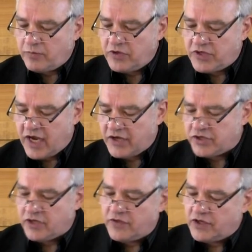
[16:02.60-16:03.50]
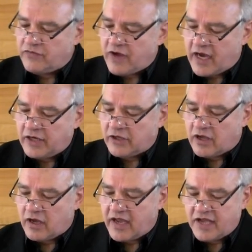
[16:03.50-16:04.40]
reputation of the divine
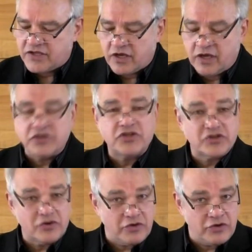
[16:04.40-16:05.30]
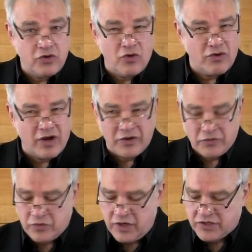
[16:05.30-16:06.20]
law as uncertain or
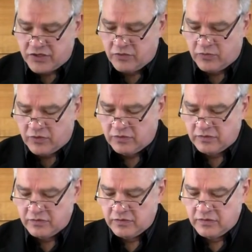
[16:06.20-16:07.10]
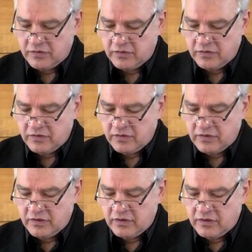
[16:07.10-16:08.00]
unreasonable
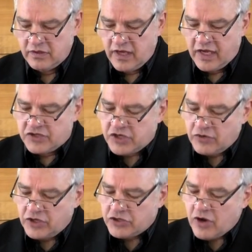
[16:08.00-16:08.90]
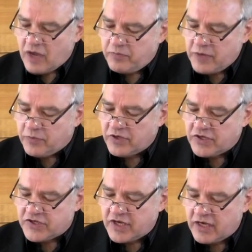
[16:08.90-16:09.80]
and so to draw people
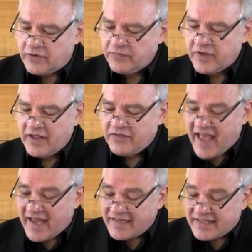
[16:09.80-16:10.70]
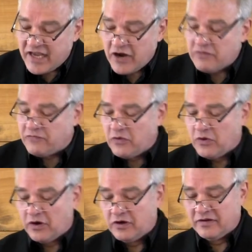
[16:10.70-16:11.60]
to sin. That is
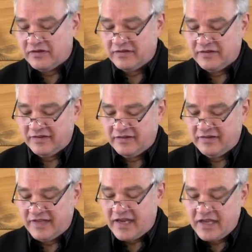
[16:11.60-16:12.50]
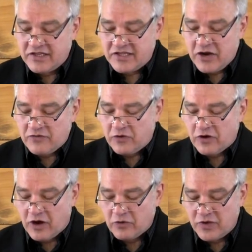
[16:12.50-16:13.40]
therefore that it is
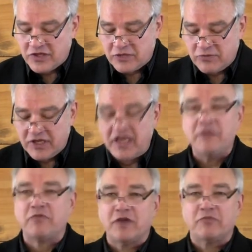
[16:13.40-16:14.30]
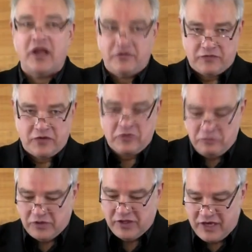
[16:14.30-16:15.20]
therefore our wisdom to keep up a
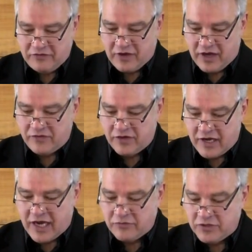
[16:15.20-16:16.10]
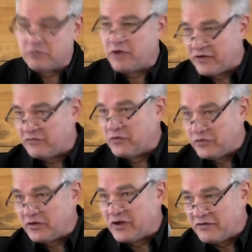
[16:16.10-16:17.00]
firm belief of and high respect
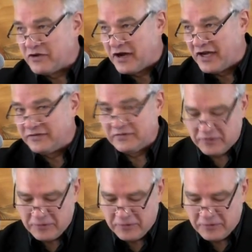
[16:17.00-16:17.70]
for the law of God.